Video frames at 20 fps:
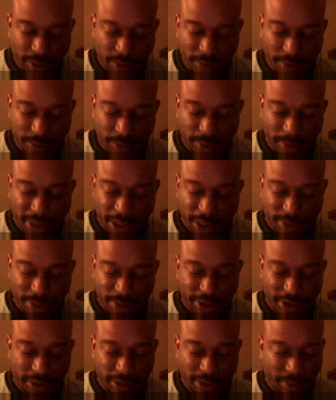from the bottom, at
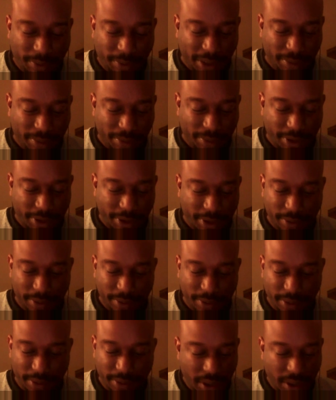least in my opinion.
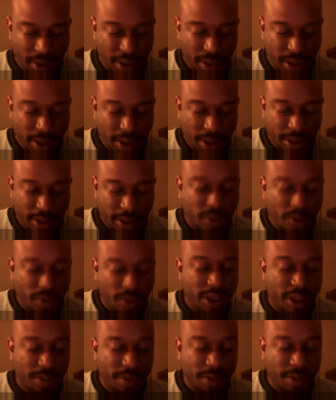
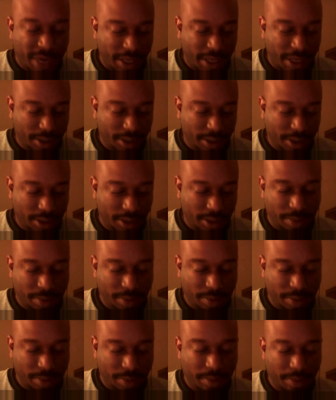Grudge match:
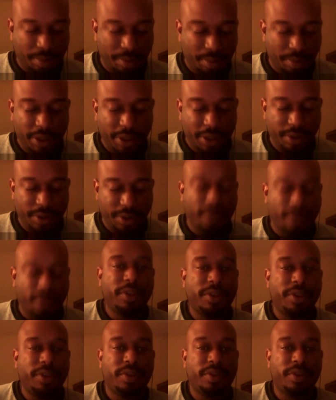Big Show
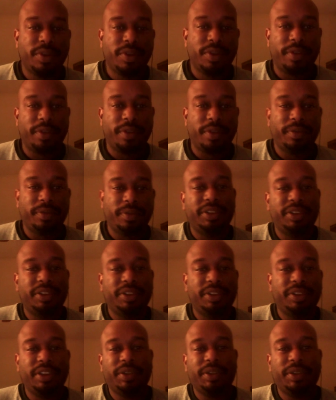versus Rusev,
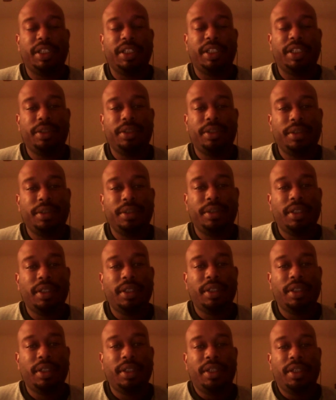steel cage.
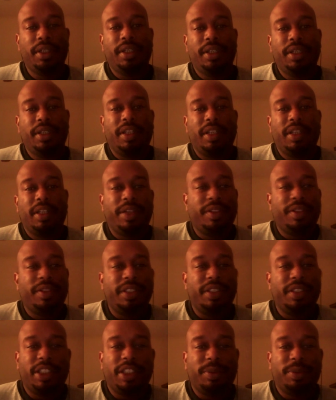Now, with
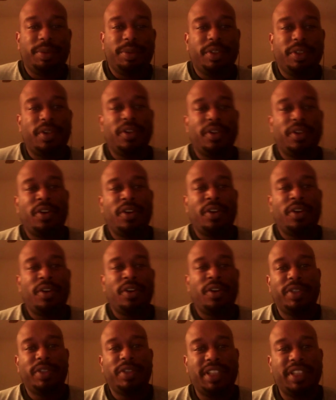everything that's been going along
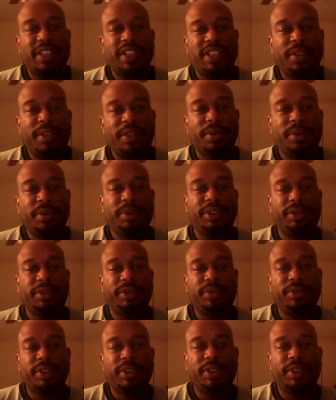with this angle,
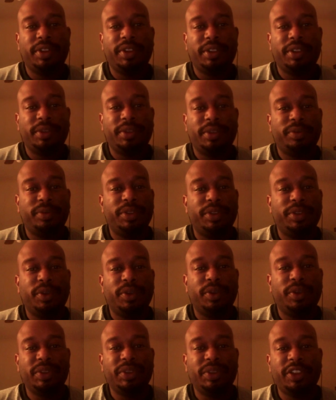with the
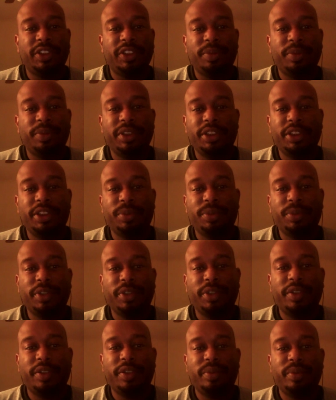Rusev being this
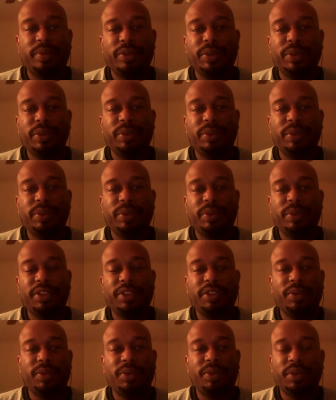Bulgarian brute, now
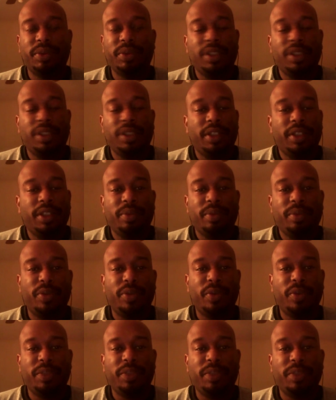this
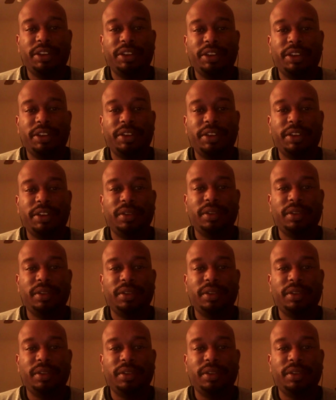pro-Russian